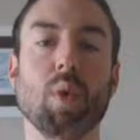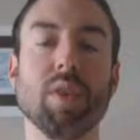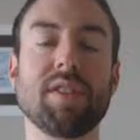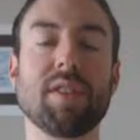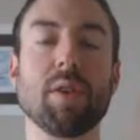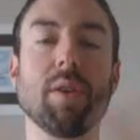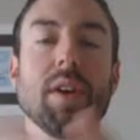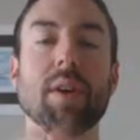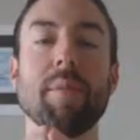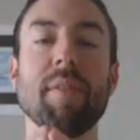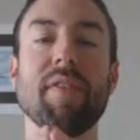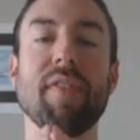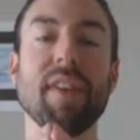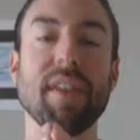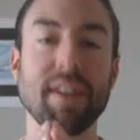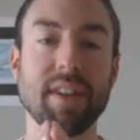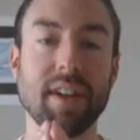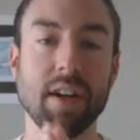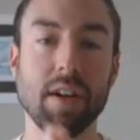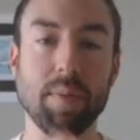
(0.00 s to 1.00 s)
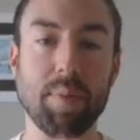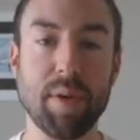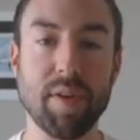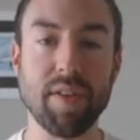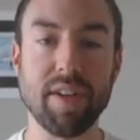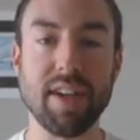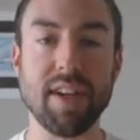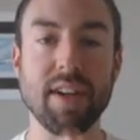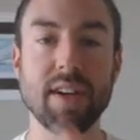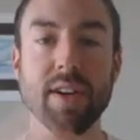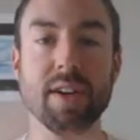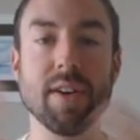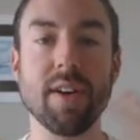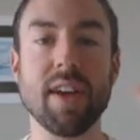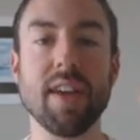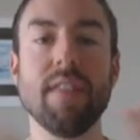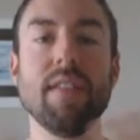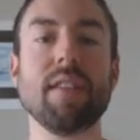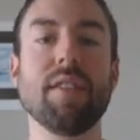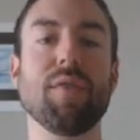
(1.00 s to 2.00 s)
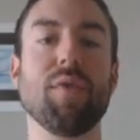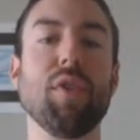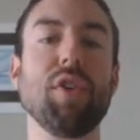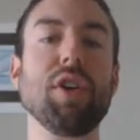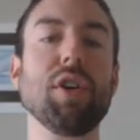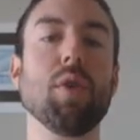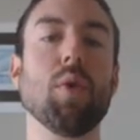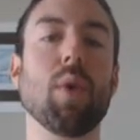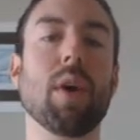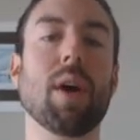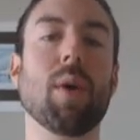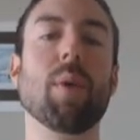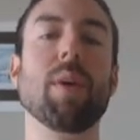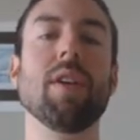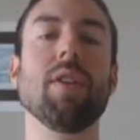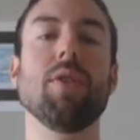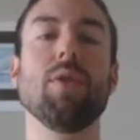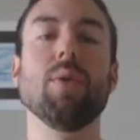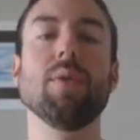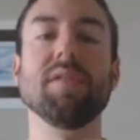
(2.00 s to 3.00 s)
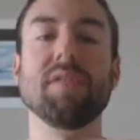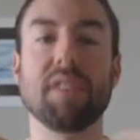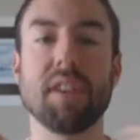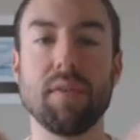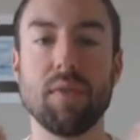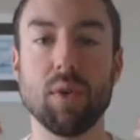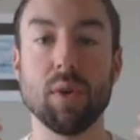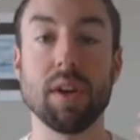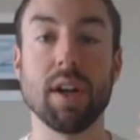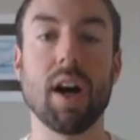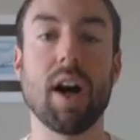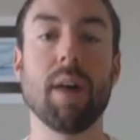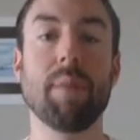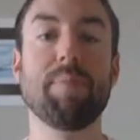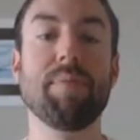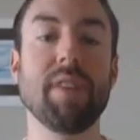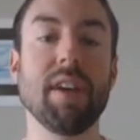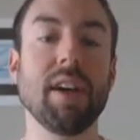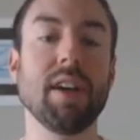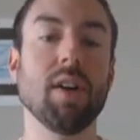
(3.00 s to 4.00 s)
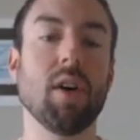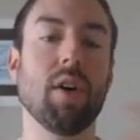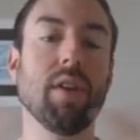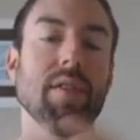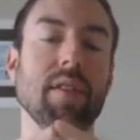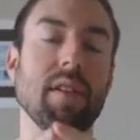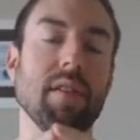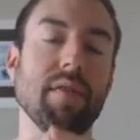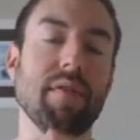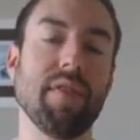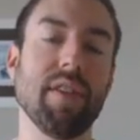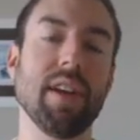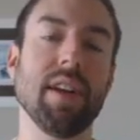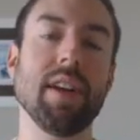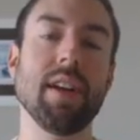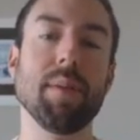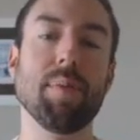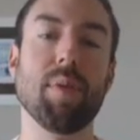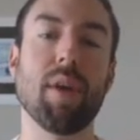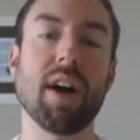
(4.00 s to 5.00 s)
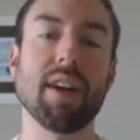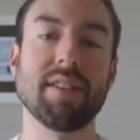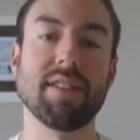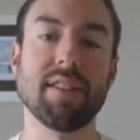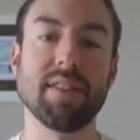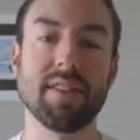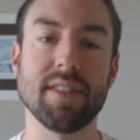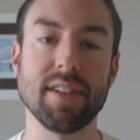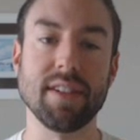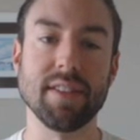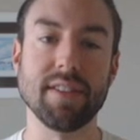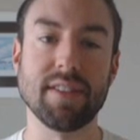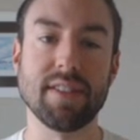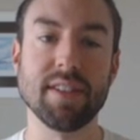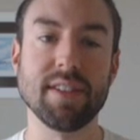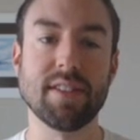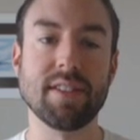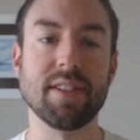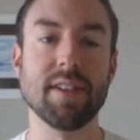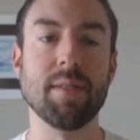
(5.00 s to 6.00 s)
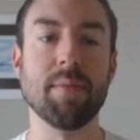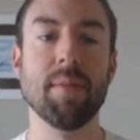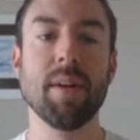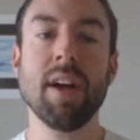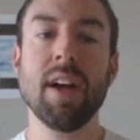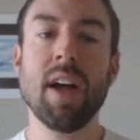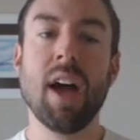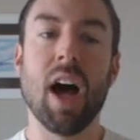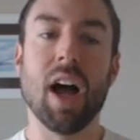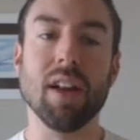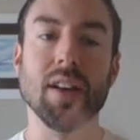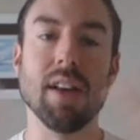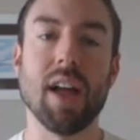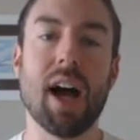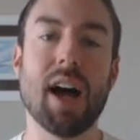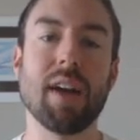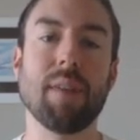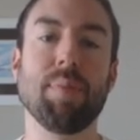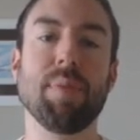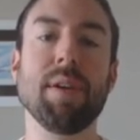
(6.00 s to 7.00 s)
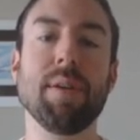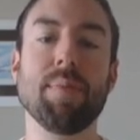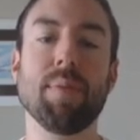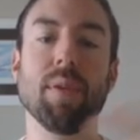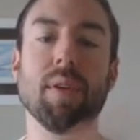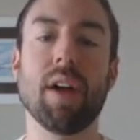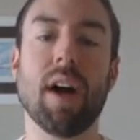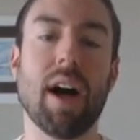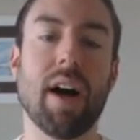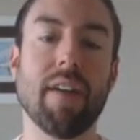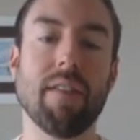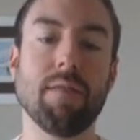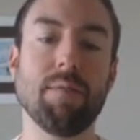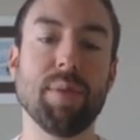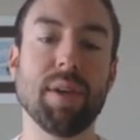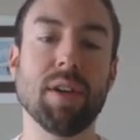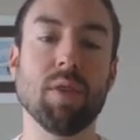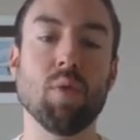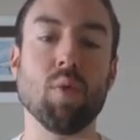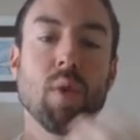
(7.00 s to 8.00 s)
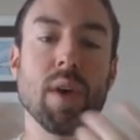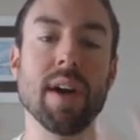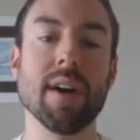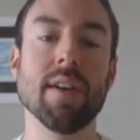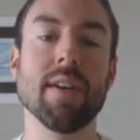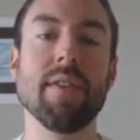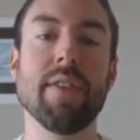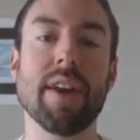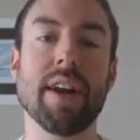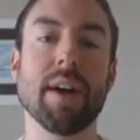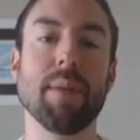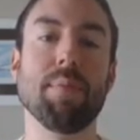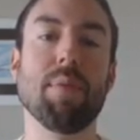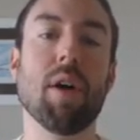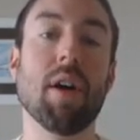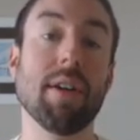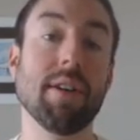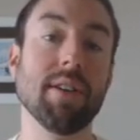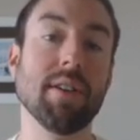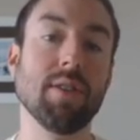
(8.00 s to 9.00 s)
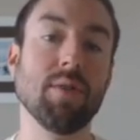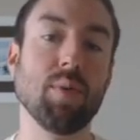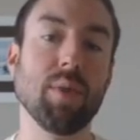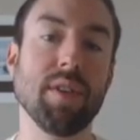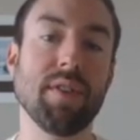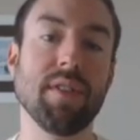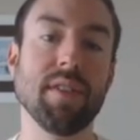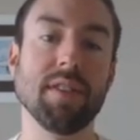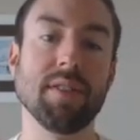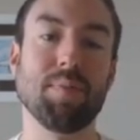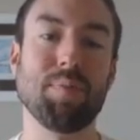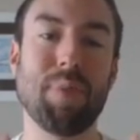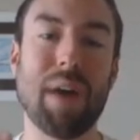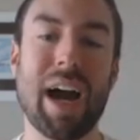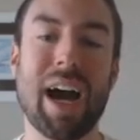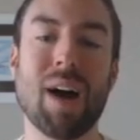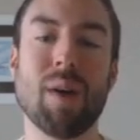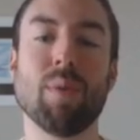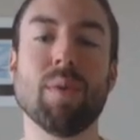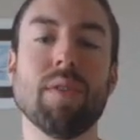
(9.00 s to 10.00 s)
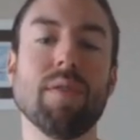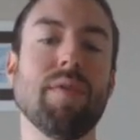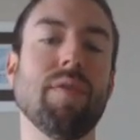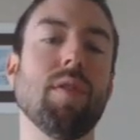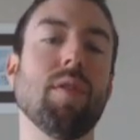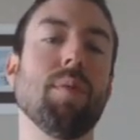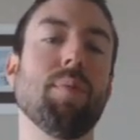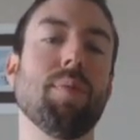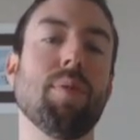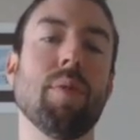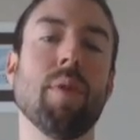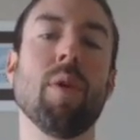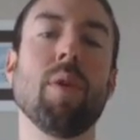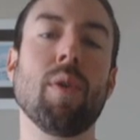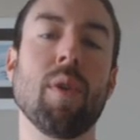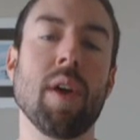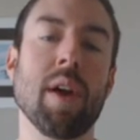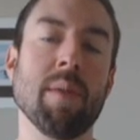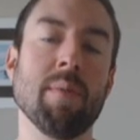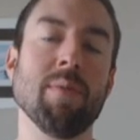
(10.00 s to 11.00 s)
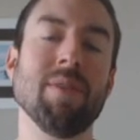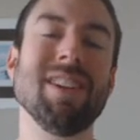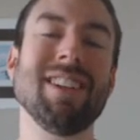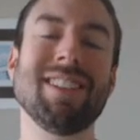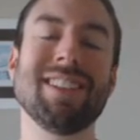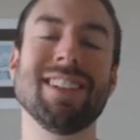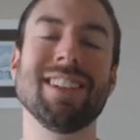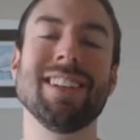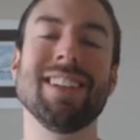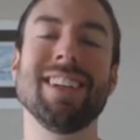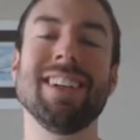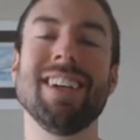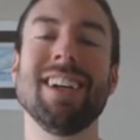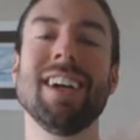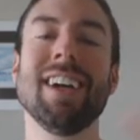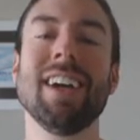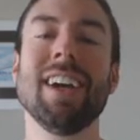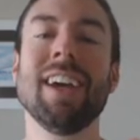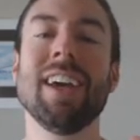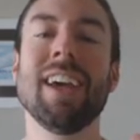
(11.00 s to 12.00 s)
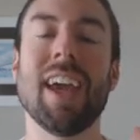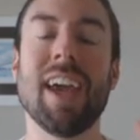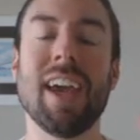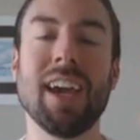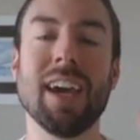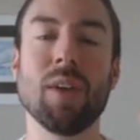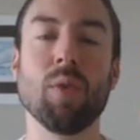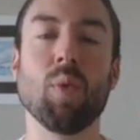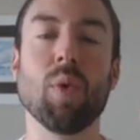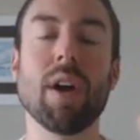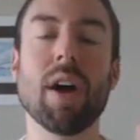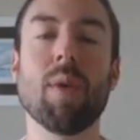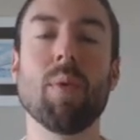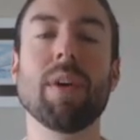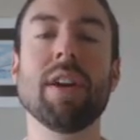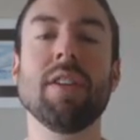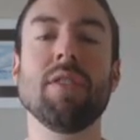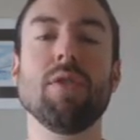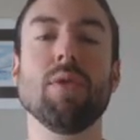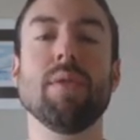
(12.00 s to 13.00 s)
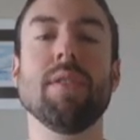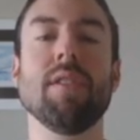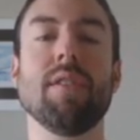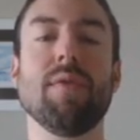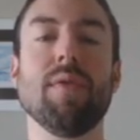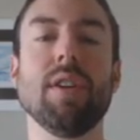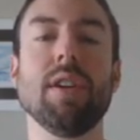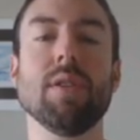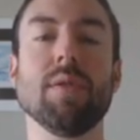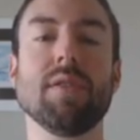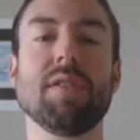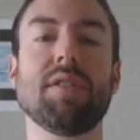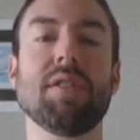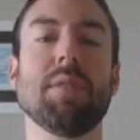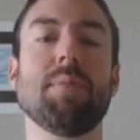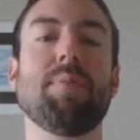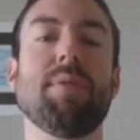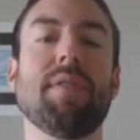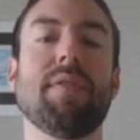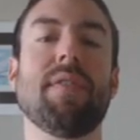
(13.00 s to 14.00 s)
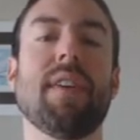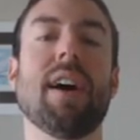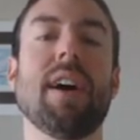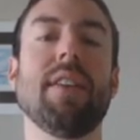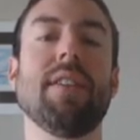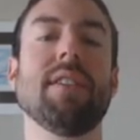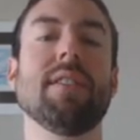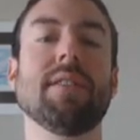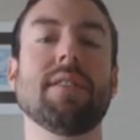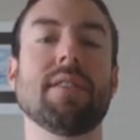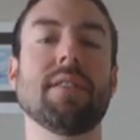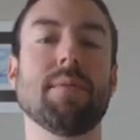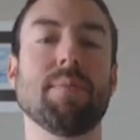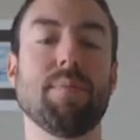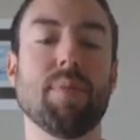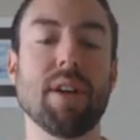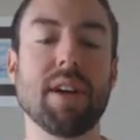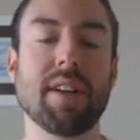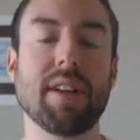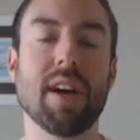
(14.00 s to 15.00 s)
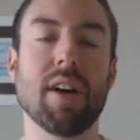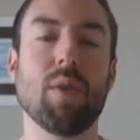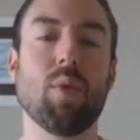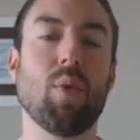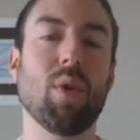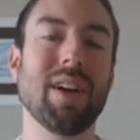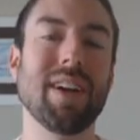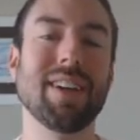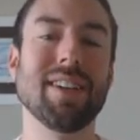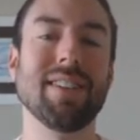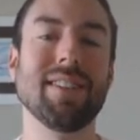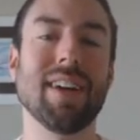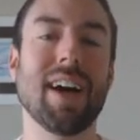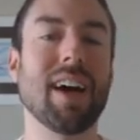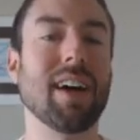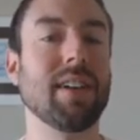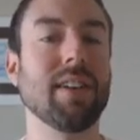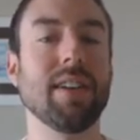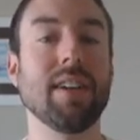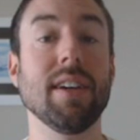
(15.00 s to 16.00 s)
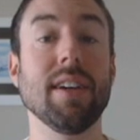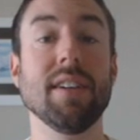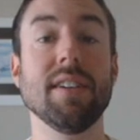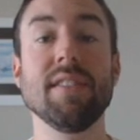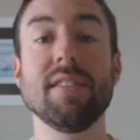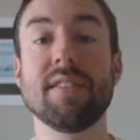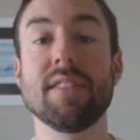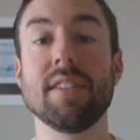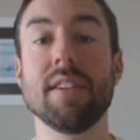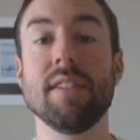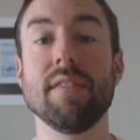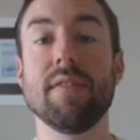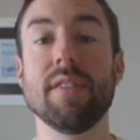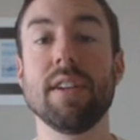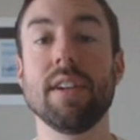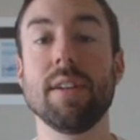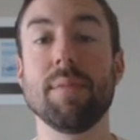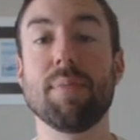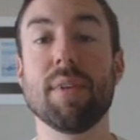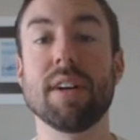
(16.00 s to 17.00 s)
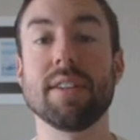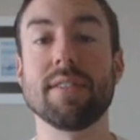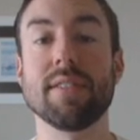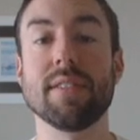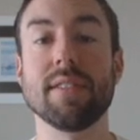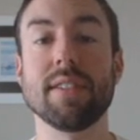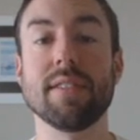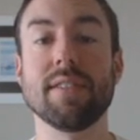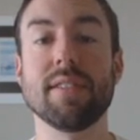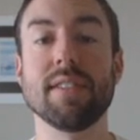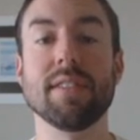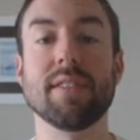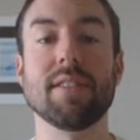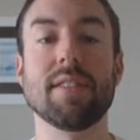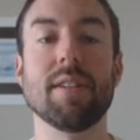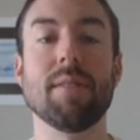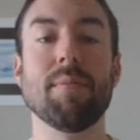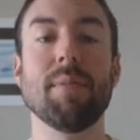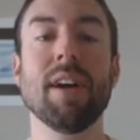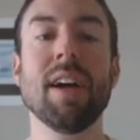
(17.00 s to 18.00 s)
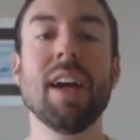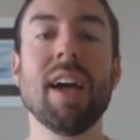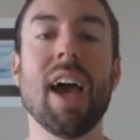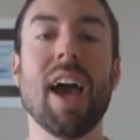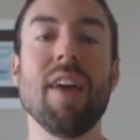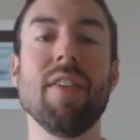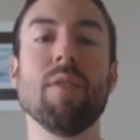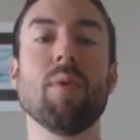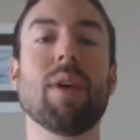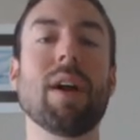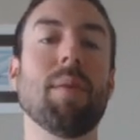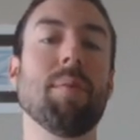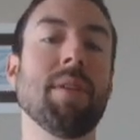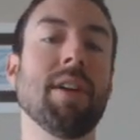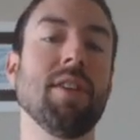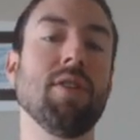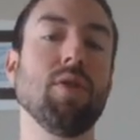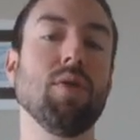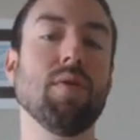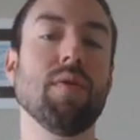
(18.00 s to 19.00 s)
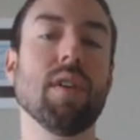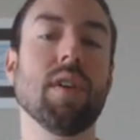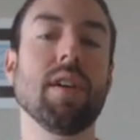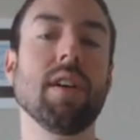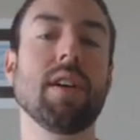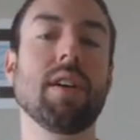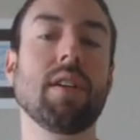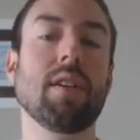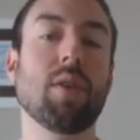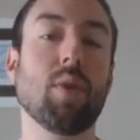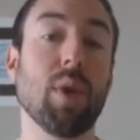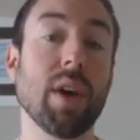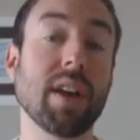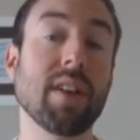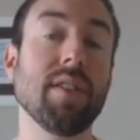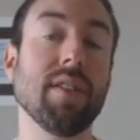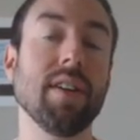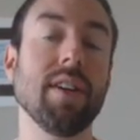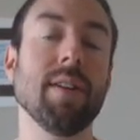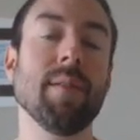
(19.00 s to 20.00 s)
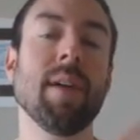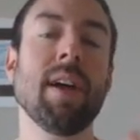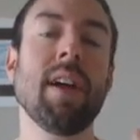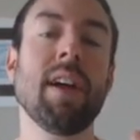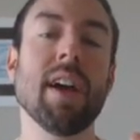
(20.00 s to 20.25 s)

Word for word: What's going on, my friend Barry here. In this video, what I want to do is give you an update on the Infinity Processing System. A lot of people have been aware that I partnered with this powerful program recently. And what I want to do in this video is simplify this, break down what exactly is Infinity Processing System. And then what I'm going to do very quickly